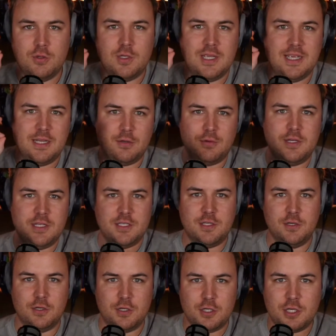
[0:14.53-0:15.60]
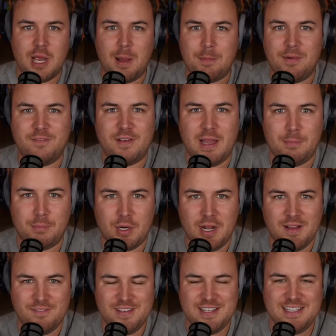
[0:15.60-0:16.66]
to increase your Shopify
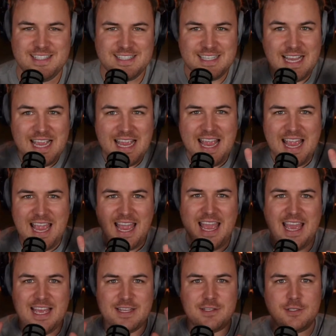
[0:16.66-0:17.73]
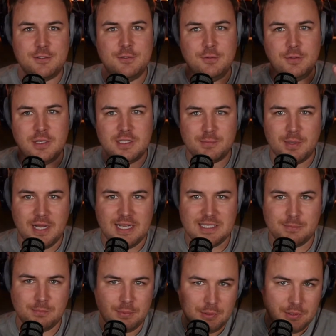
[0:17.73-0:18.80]
profits as soon as
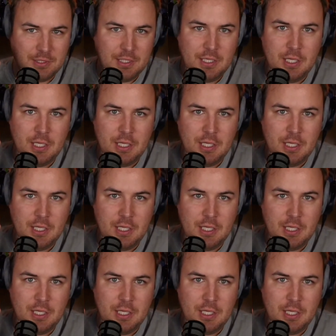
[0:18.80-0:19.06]
possible.